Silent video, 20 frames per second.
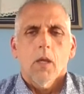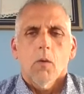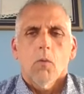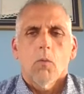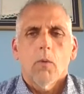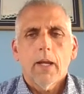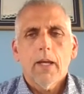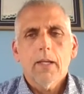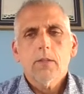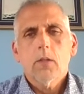
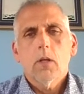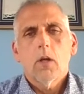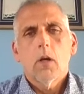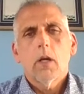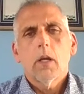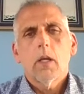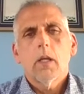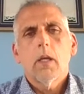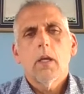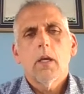When I
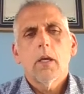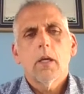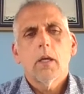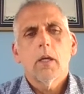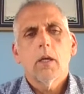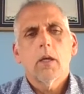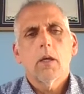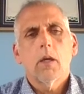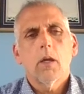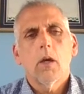started,
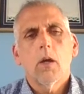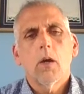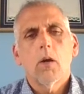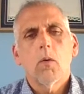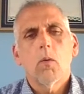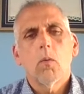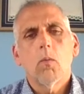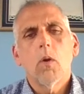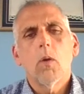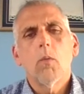
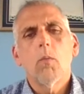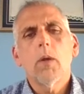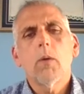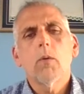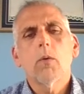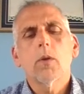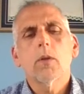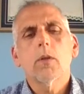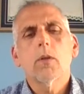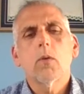when we
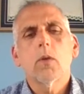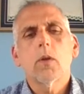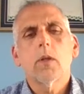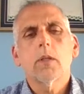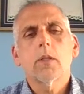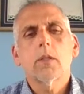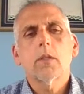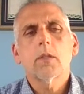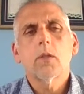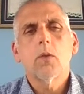were
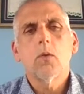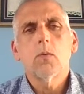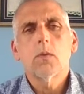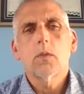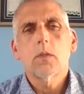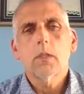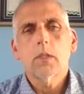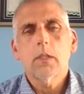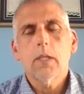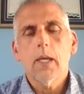doing to
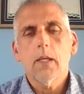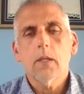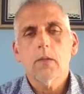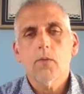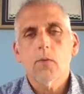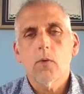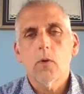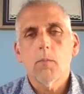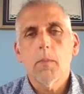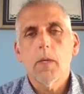
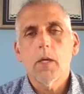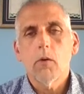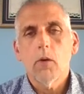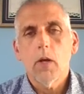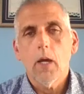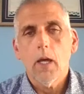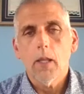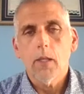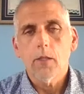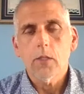test for a
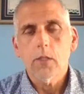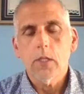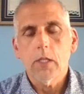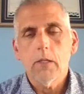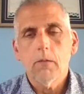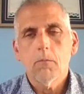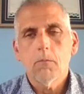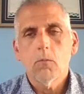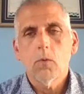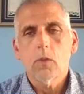mineralogy,
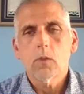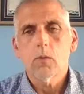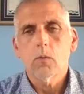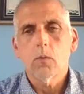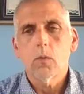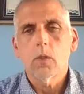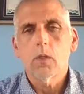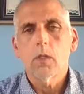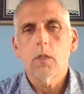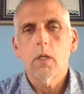which
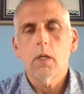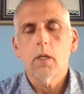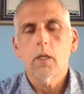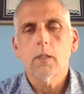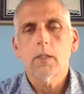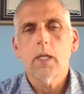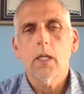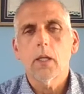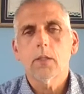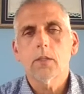would
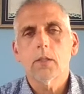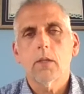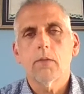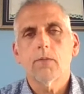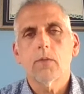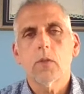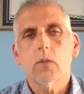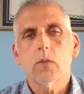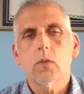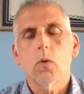tell us if
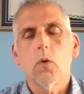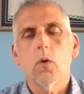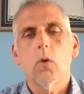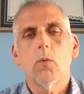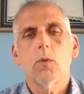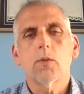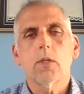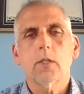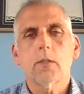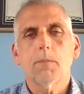the soil
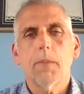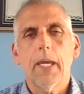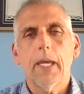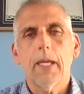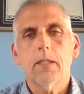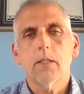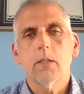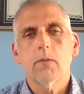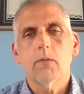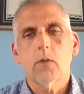was
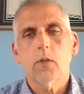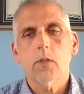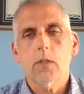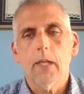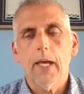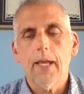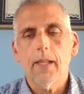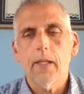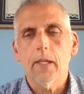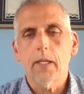expansive or
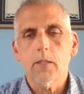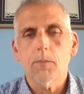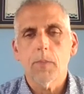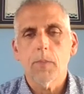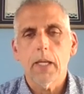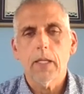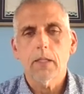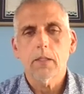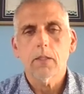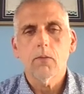slightly
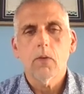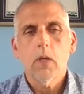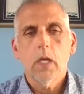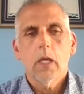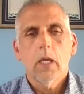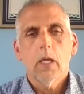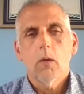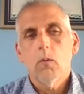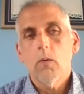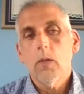expansive,
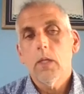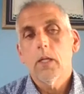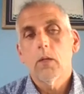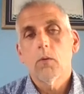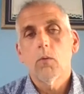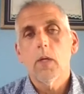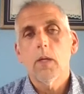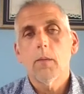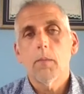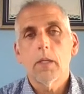we did
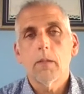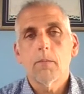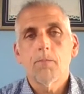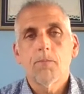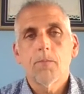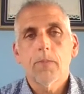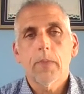a ribbon.